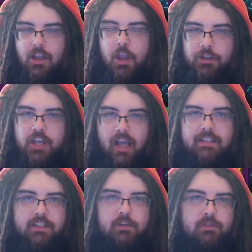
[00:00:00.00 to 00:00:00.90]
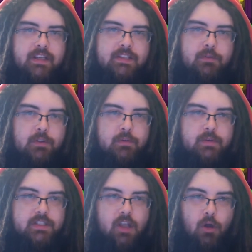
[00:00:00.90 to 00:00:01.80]
not to do things for the
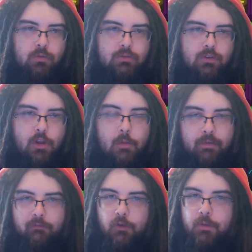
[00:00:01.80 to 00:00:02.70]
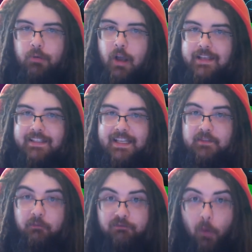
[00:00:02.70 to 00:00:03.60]
result, but for the process,
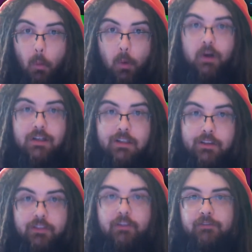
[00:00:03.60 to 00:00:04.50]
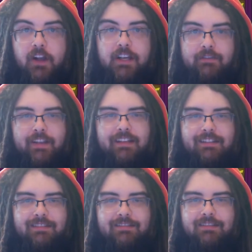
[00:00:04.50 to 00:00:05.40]
for the fun of it.
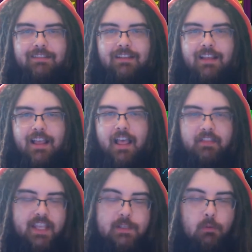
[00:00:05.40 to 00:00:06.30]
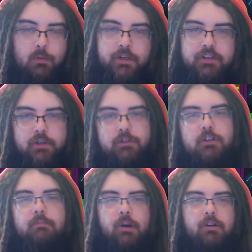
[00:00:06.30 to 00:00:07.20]
This will reduce
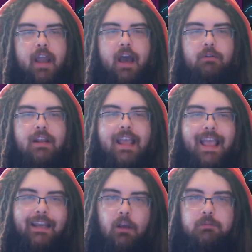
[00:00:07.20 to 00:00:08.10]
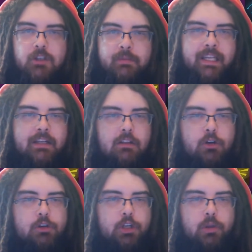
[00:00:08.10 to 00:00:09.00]
your burnout and helps you begin to
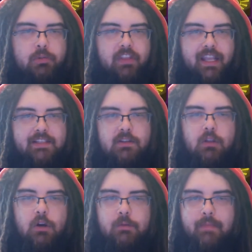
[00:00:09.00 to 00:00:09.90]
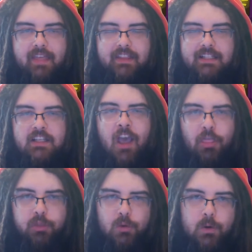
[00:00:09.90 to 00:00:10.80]
learn new things, learn methods
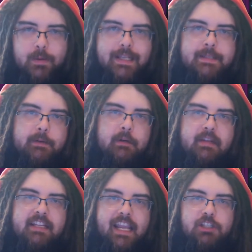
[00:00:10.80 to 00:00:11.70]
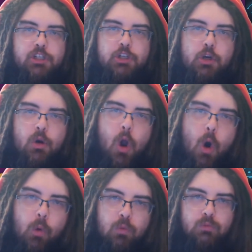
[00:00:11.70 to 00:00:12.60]
through experimentation, your
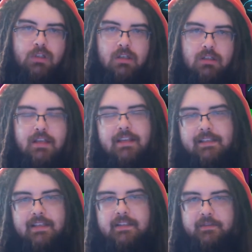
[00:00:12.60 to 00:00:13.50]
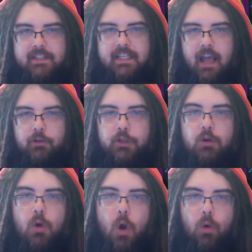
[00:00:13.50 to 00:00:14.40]
own sense of style,
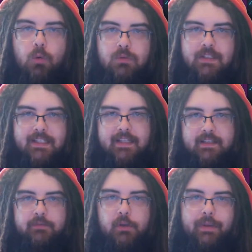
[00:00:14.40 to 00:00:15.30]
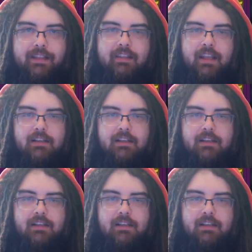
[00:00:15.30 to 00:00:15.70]
your own sense of doing things.